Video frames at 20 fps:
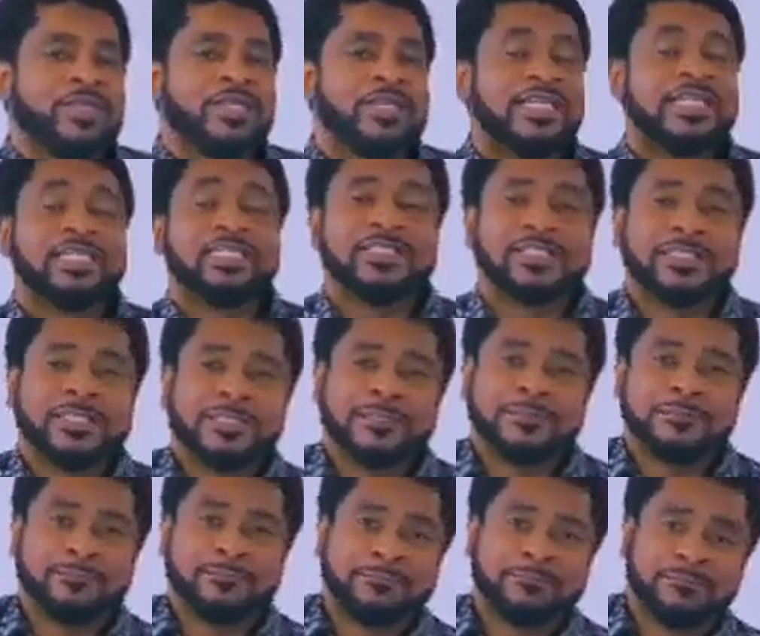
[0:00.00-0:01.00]
it is.
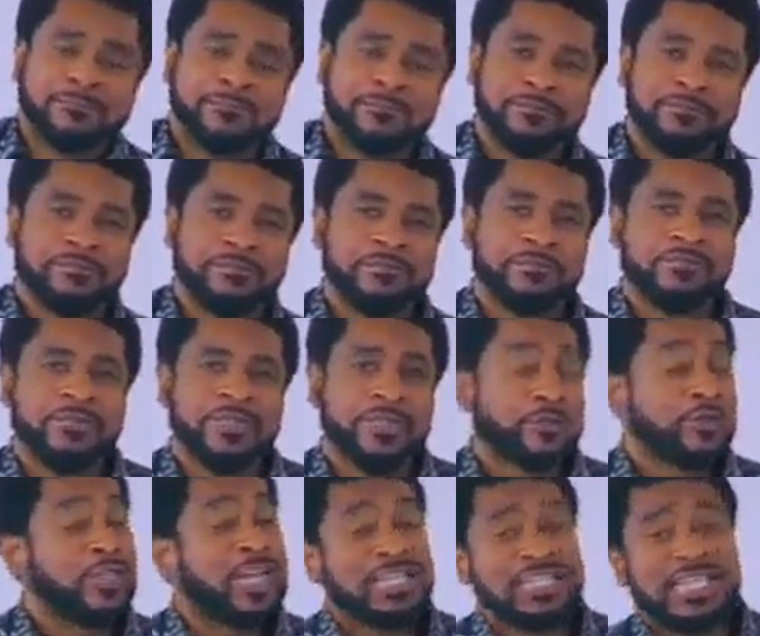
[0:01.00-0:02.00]

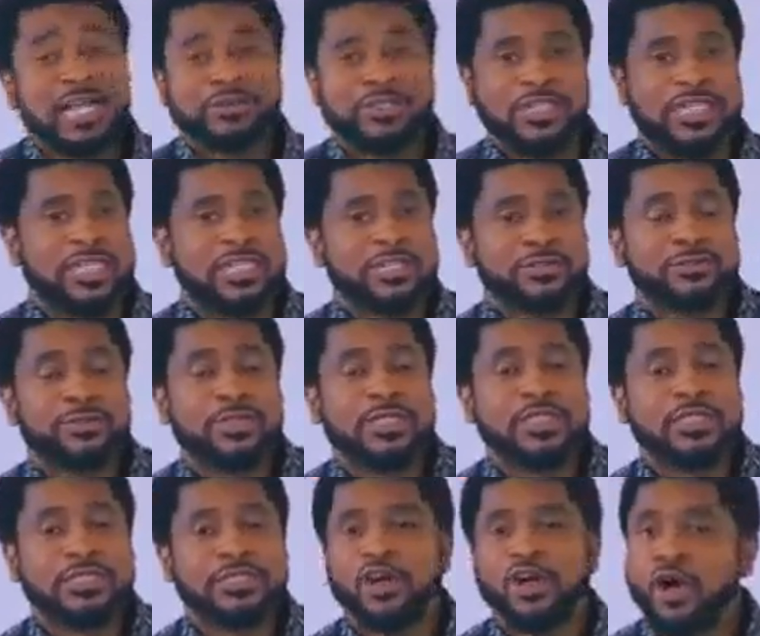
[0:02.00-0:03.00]
So that's how sex too
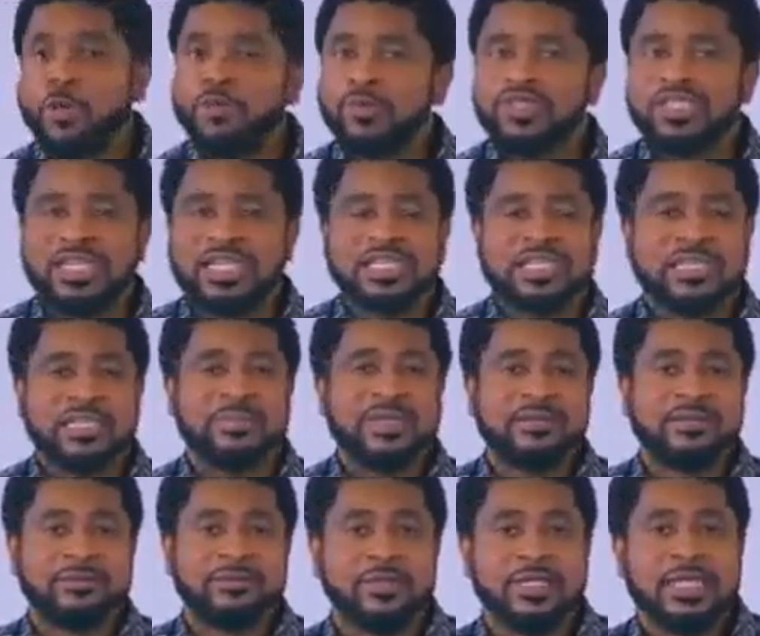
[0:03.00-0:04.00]
is, almost at the same
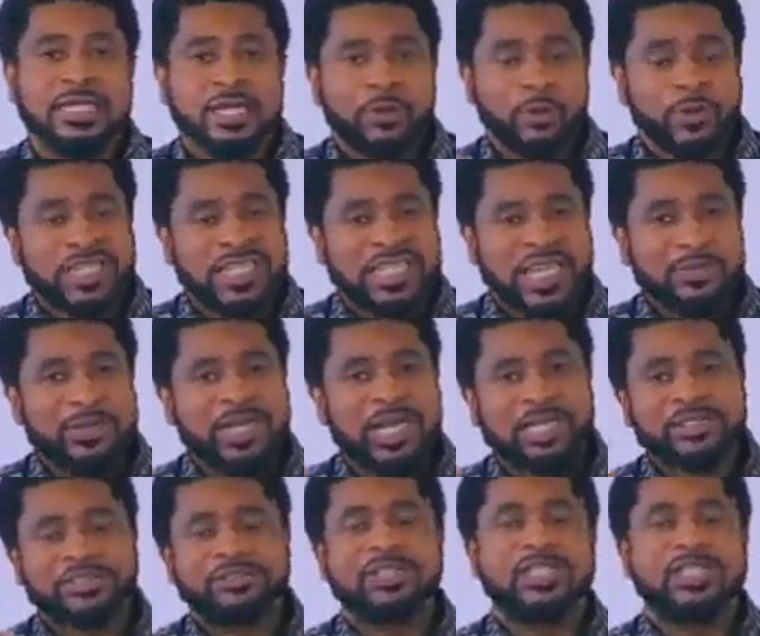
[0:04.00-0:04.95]
level with the chemicals it